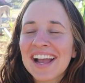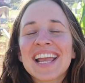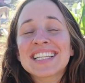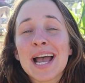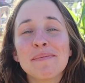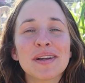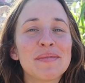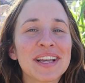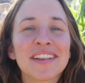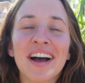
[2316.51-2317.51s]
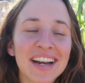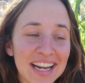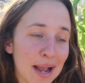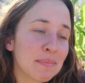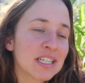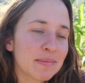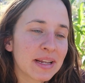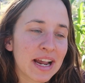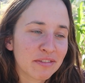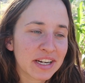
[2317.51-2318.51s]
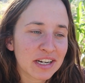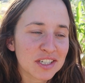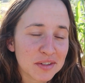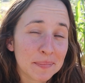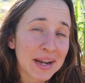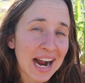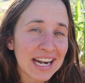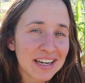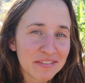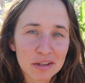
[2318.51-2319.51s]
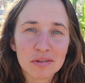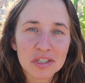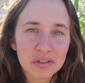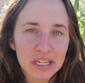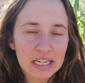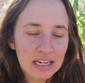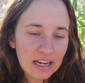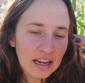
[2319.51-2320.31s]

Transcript: It's happened to me a lot. It happens to me every year, so I'm kind of used to it.